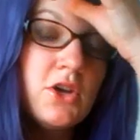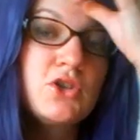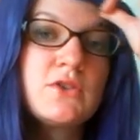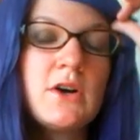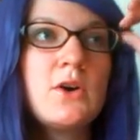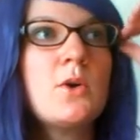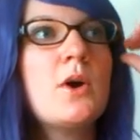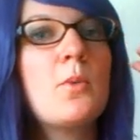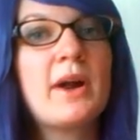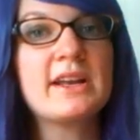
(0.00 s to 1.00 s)

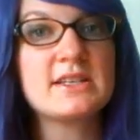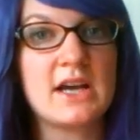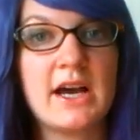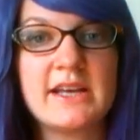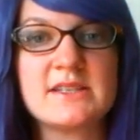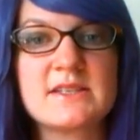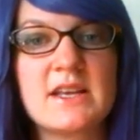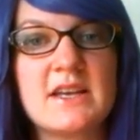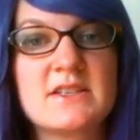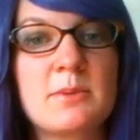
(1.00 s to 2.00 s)
So what it does
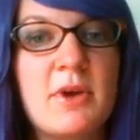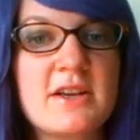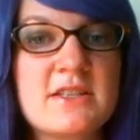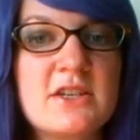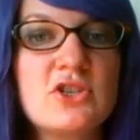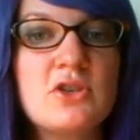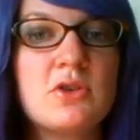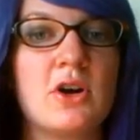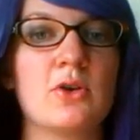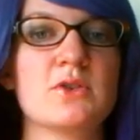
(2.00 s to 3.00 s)
is your breast tissue
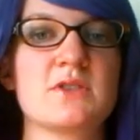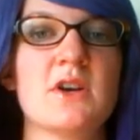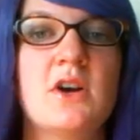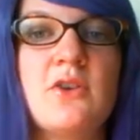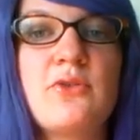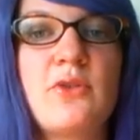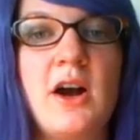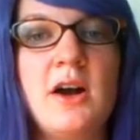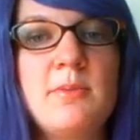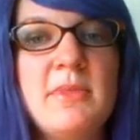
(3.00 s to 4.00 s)
goes
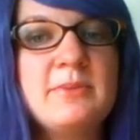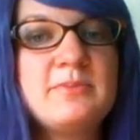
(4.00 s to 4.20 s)
from